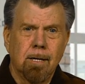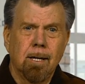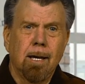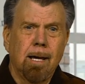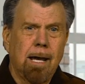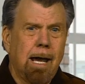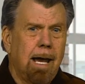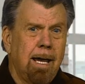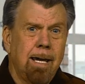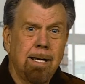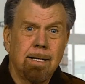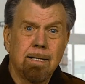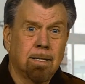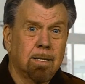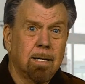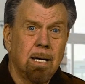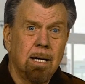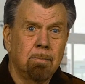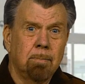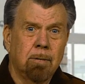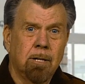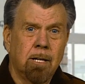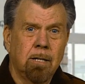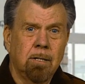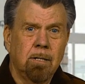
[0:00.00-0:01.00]
I hate to say it,
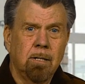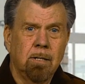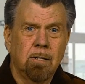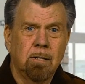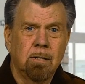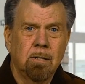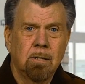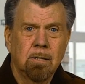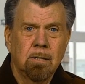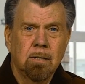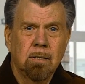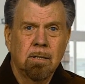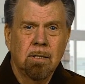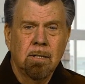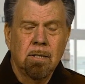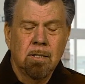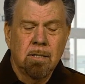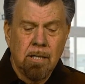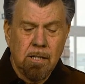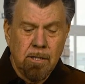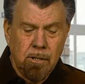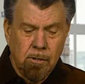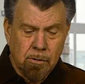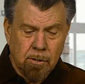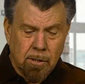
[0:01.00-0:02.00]
but they do.
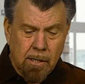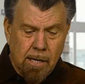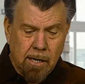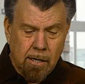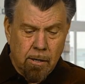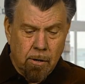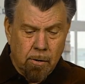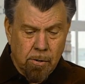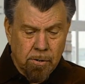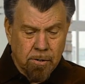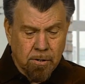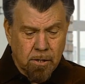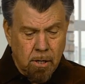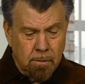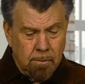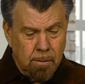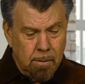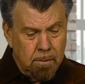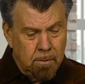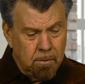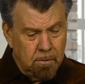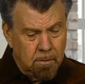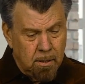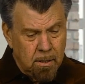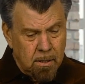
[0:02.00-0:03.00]
They use it like a horoscope.
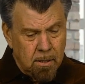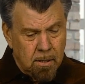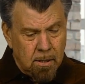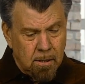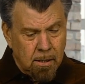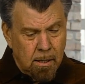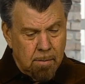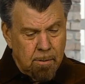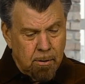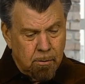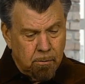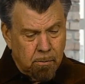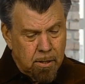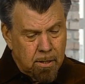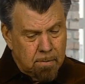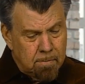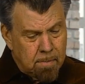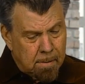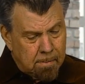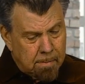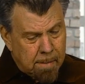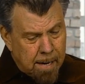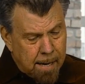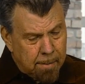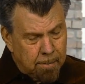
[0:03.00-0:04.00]
Let me read my
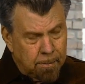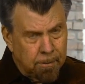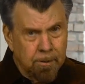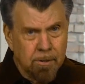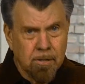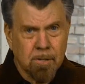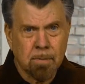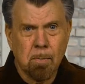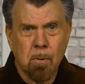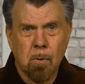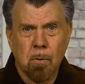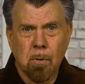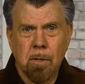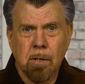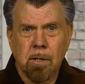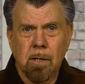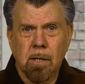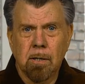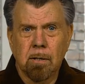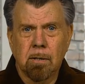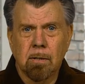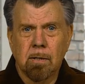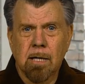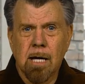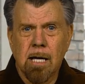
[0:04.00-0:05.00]
Bible this morning
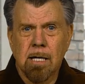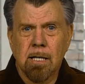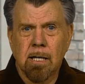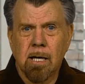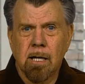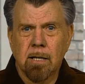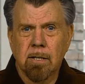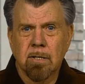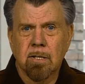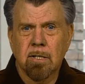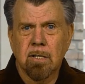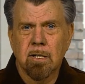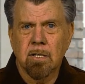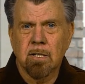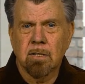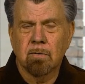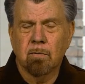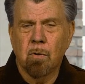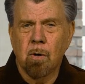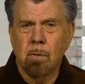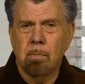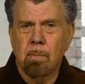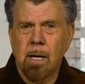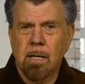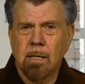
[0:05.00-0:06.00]
and kind of get a sense of
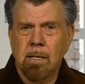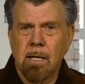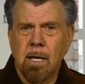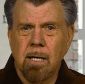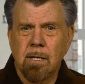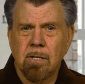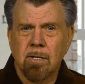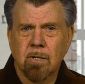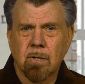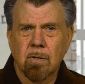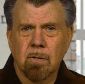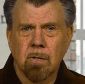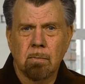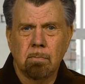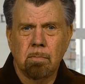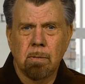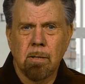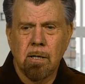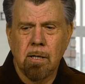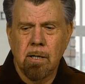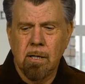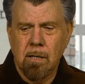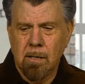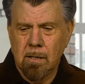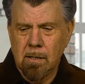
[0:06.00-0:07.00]
what my day's going to
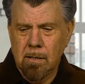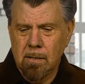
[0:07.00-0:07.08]
be.